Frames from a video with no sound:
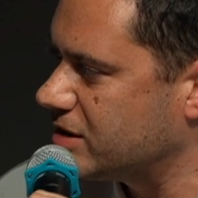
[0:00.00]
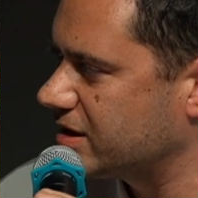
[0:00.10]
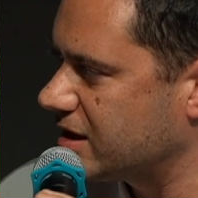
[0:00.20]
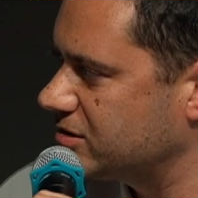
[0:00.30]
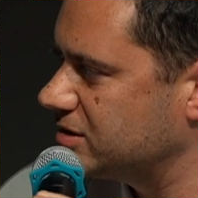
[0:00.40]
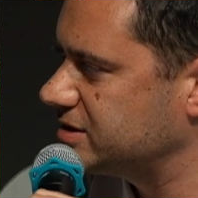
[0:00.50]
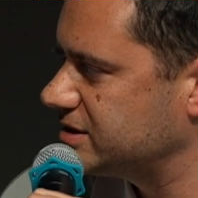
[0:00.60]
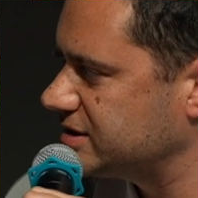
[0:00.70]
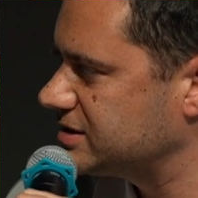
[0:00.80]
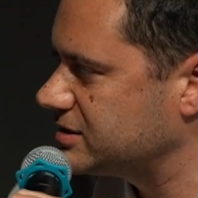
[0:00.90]
to our current
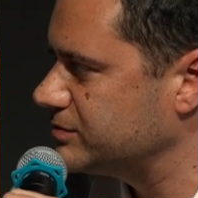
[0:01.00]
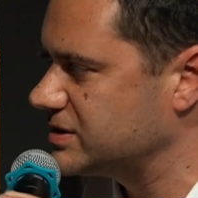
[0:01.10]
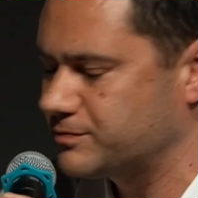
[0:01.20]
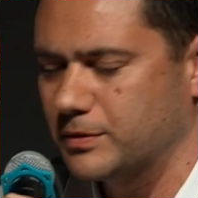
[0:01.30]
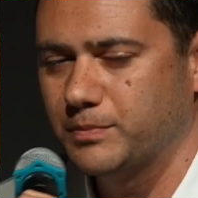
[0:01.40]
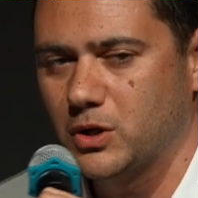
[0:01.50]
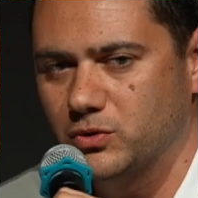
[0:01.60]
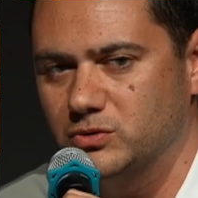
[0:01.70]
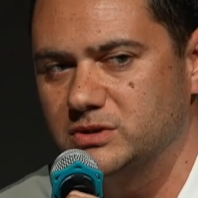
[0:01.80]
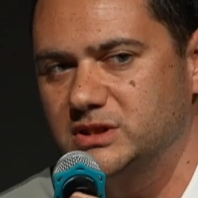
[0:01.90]
system is
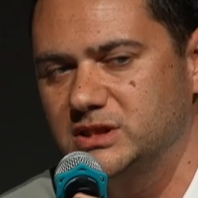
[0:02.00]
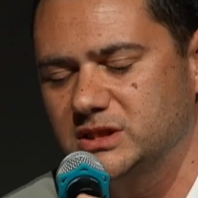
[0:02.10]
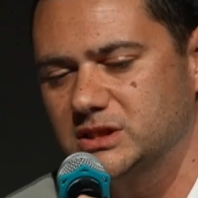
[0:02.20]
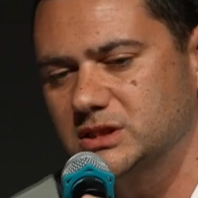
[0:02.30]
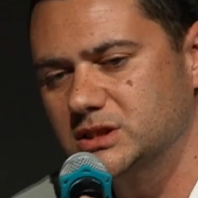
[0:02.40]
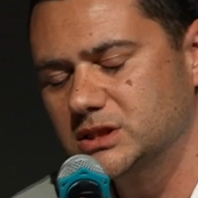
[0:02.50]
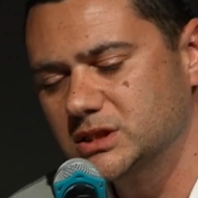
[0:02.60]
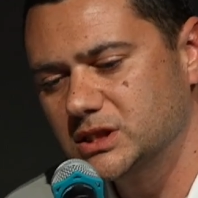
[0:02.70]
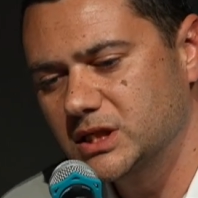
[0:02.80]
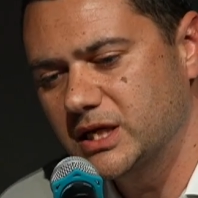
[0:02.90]
proposed,
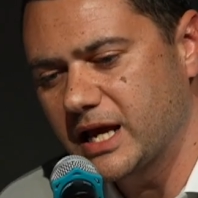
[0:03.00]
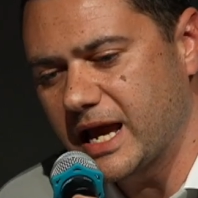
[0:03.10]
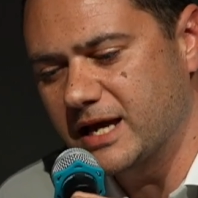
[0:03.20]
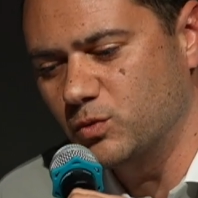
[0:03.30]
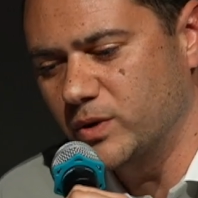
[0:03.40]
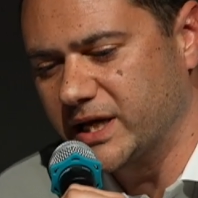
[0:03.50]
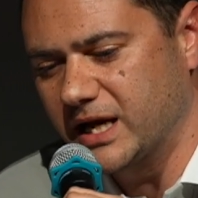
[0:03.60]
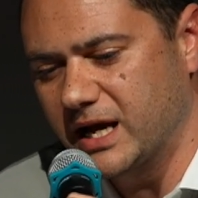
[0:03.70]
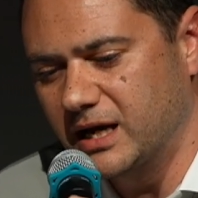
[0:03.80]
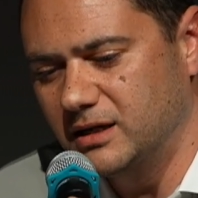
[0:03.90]
and
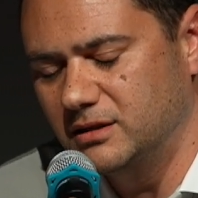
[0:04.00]
where